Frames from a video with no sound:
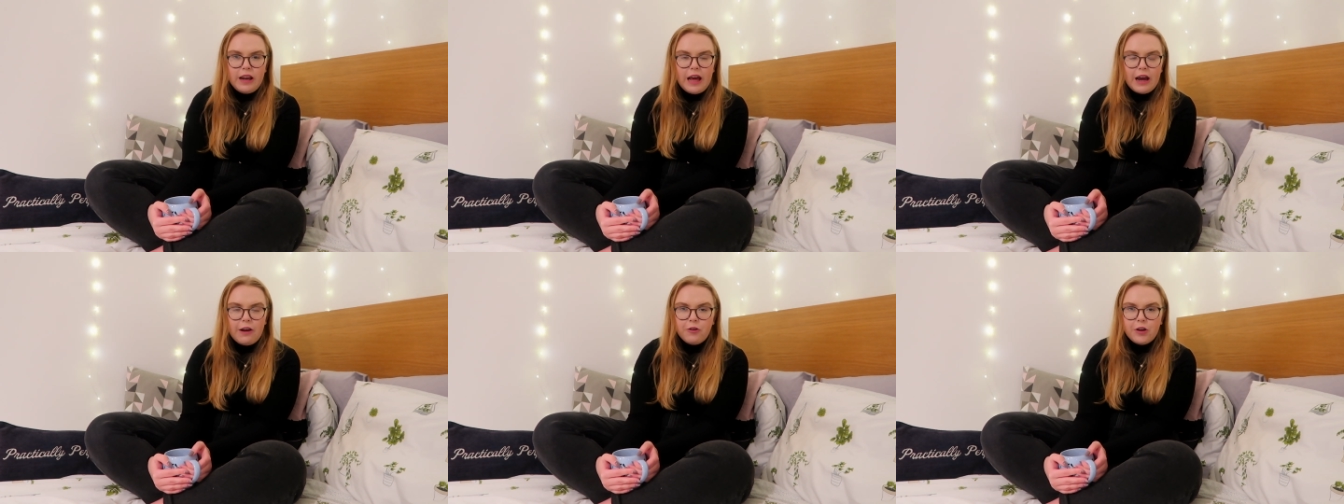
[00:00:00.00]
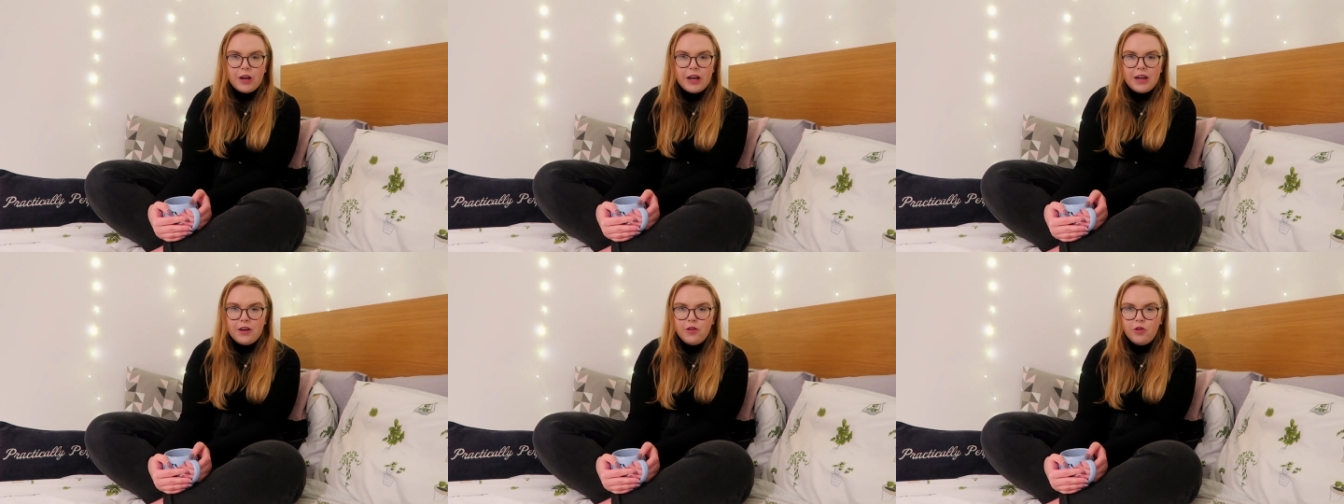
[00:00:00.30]

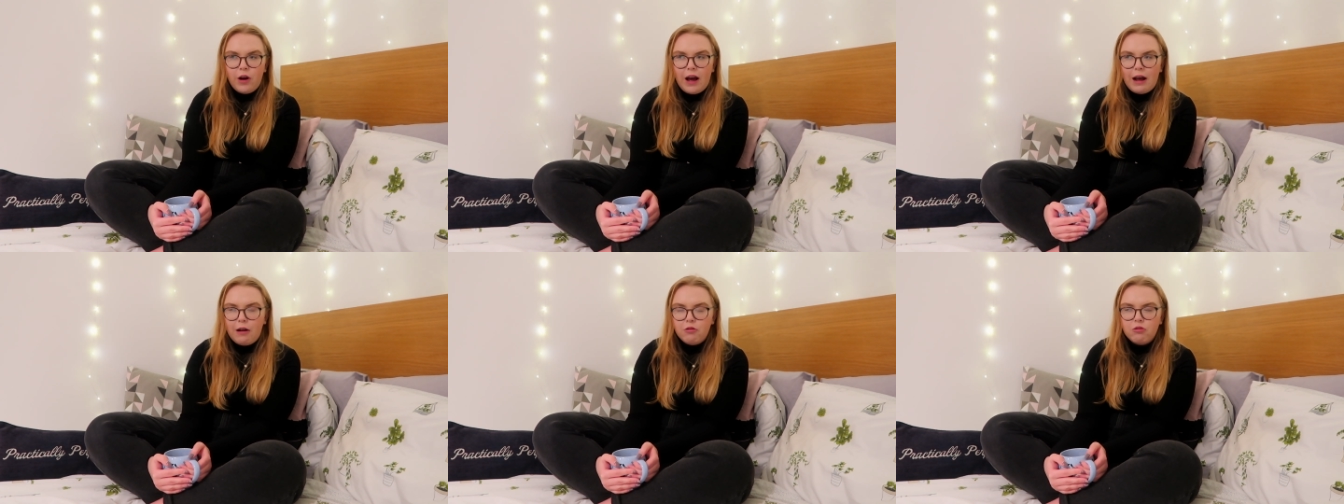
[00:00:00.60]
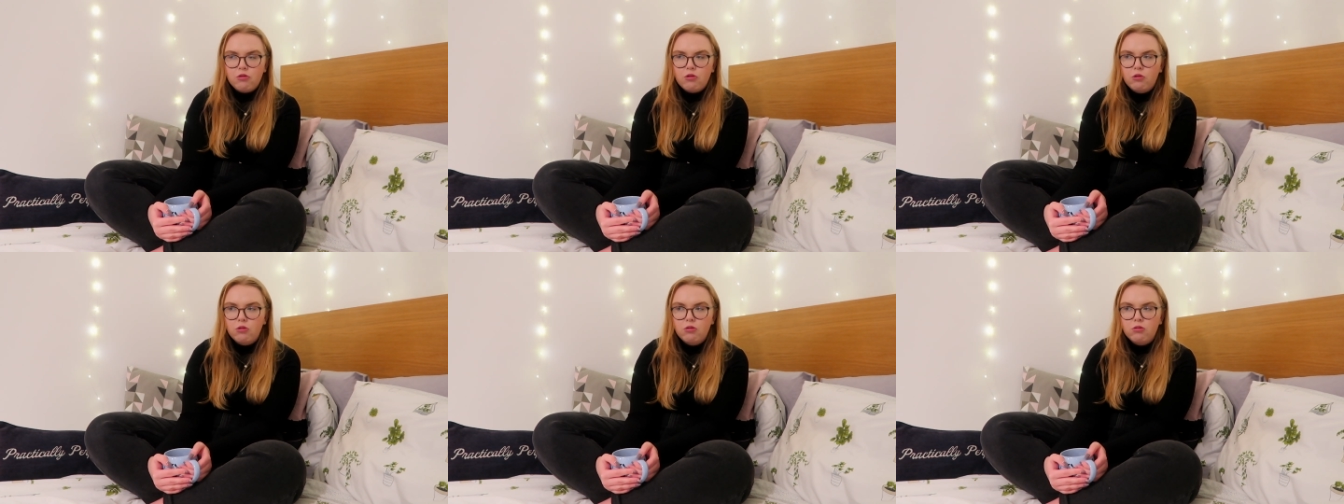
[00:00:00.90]
area in your
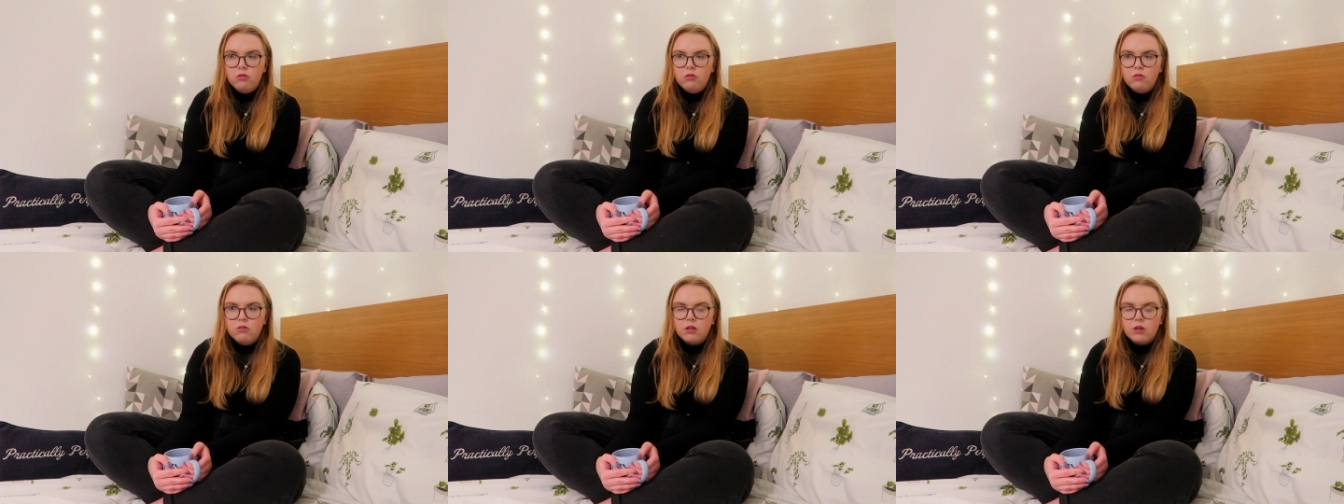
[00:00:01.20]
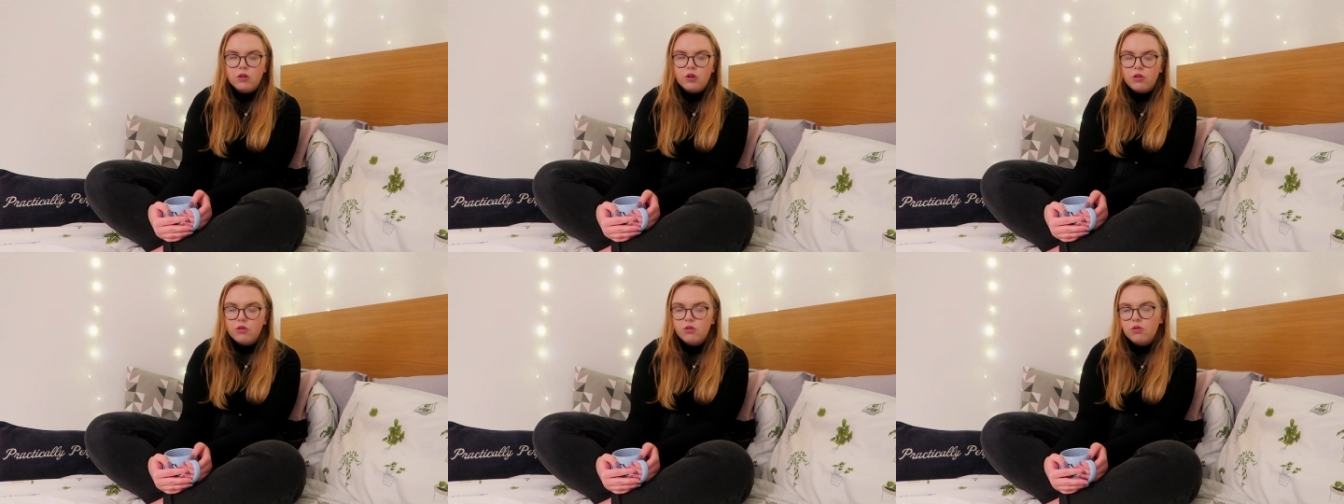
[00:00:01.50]
house or halls
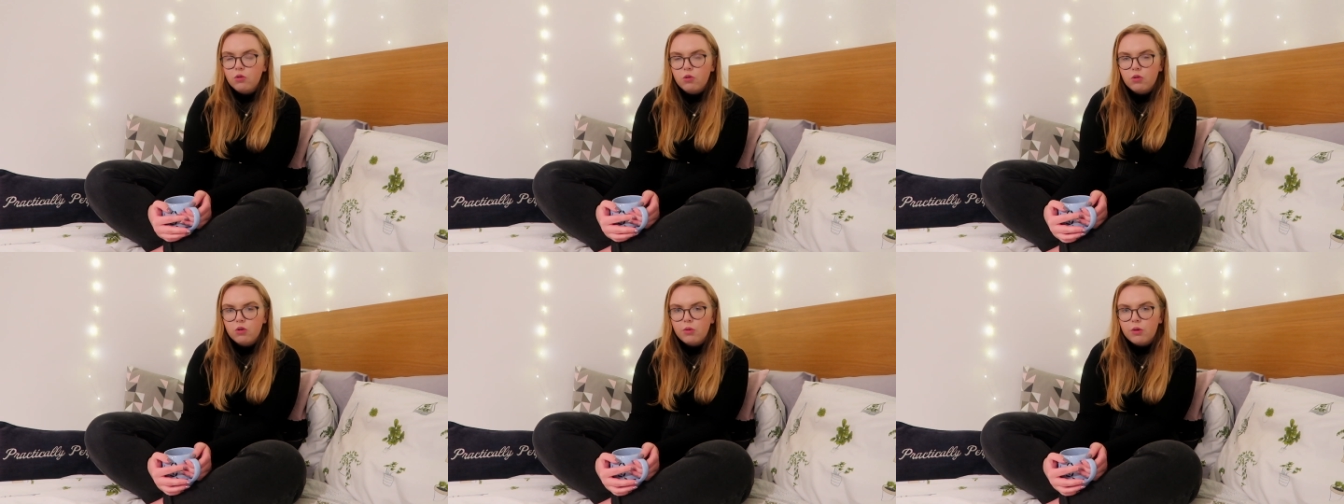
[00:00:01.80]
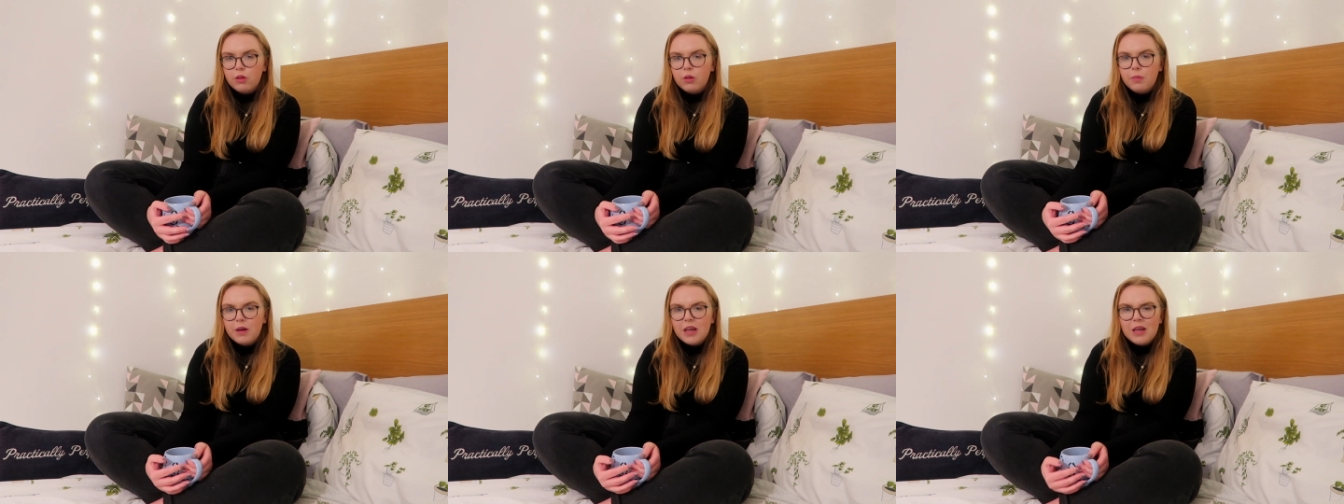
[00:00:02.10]
and just talk to
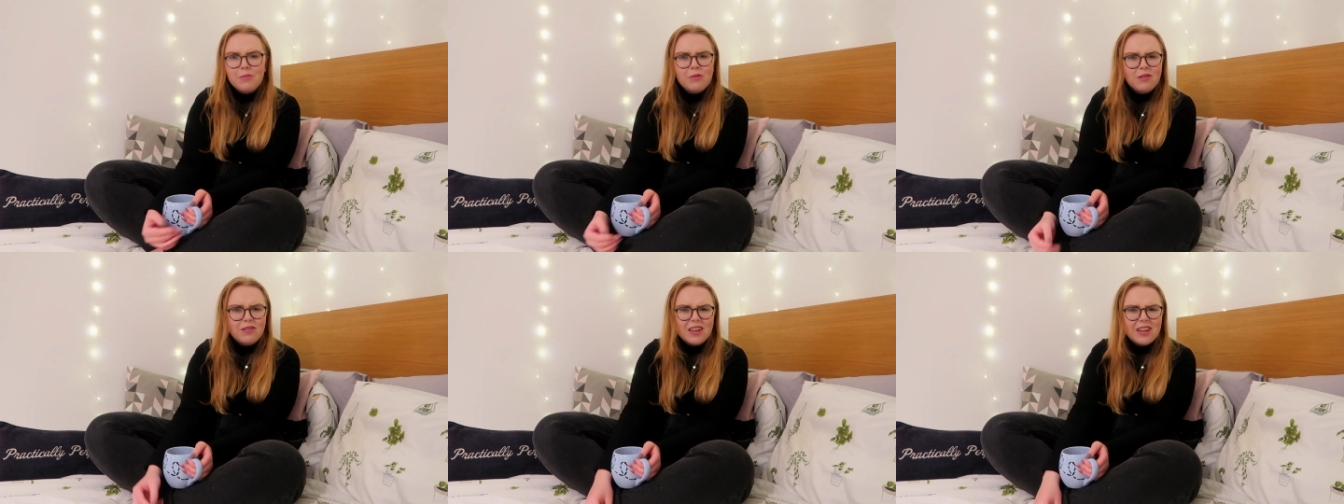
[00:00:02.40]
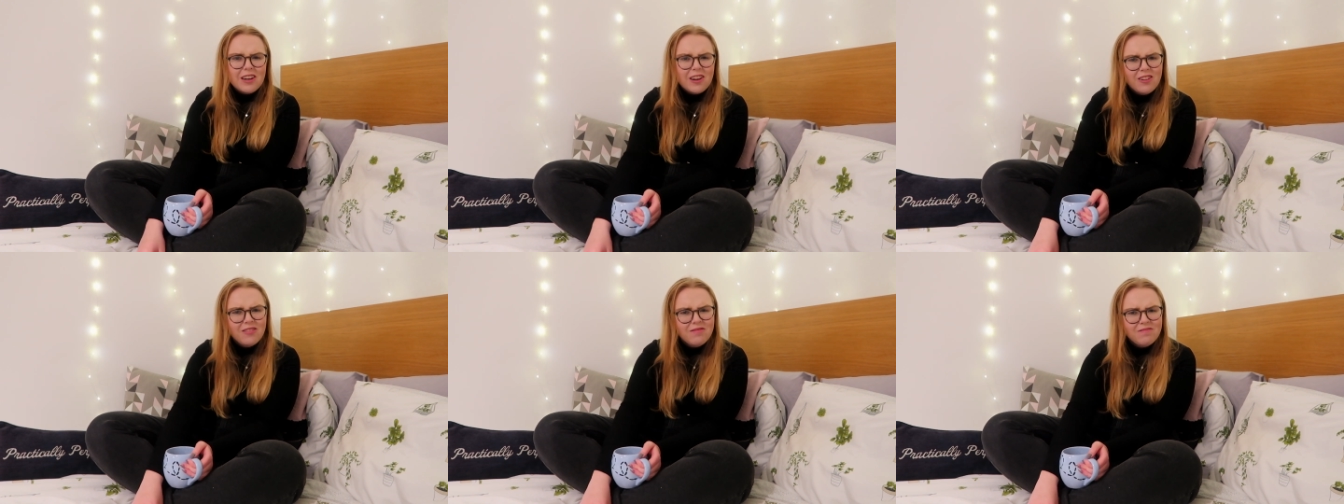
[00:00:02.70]
other people, you
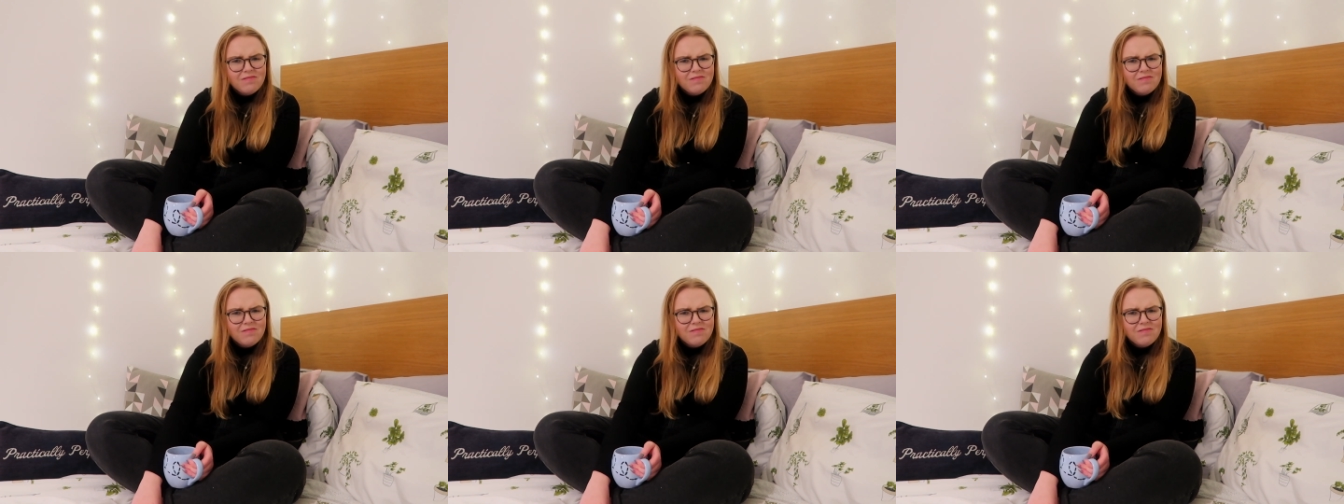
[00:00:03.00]
know?